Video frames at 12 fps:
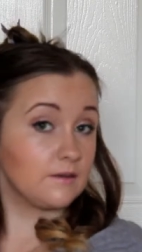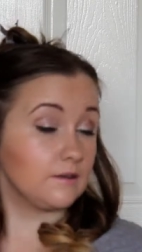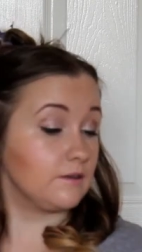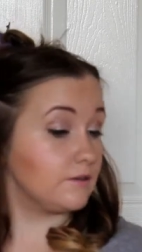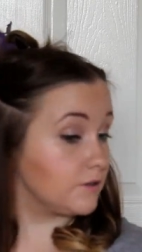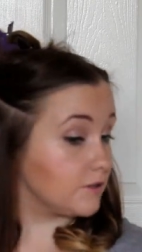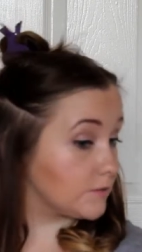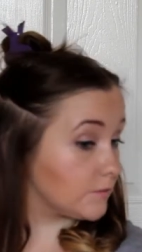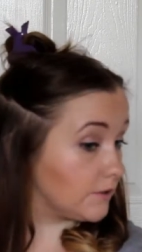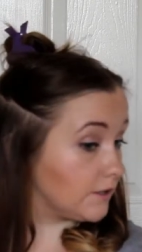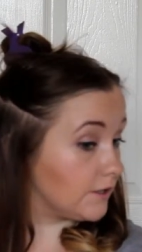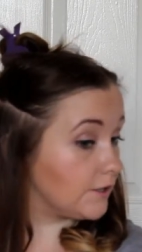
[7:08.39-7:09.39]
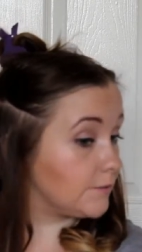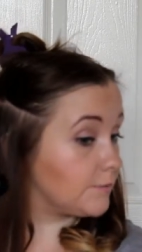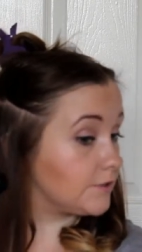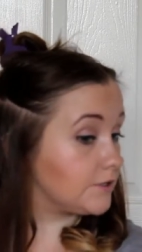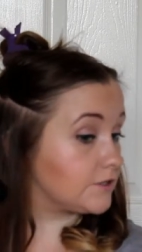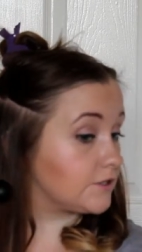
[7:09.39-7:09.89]
You just want to
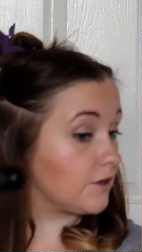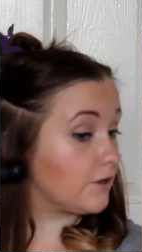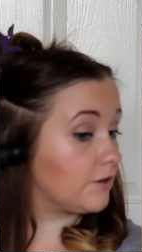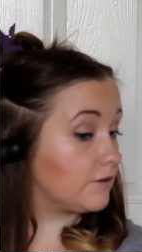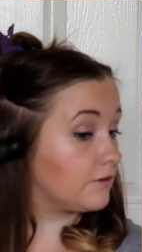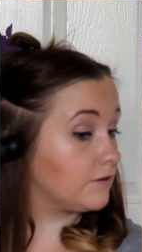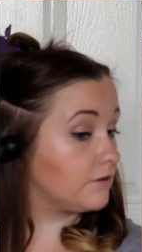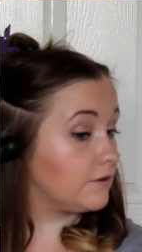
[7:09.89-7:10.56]
open your tong,